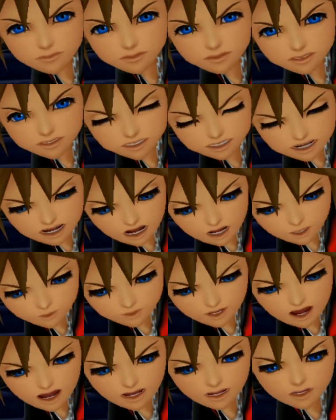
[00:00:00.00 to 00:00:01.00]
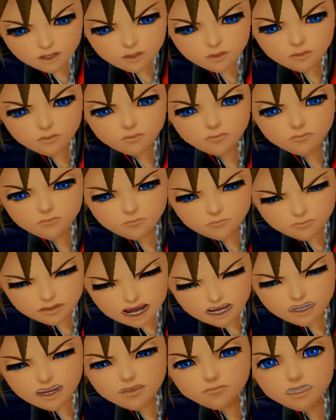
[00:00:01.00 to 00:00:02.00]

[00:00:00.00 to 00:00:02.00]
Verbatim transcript: They're what make me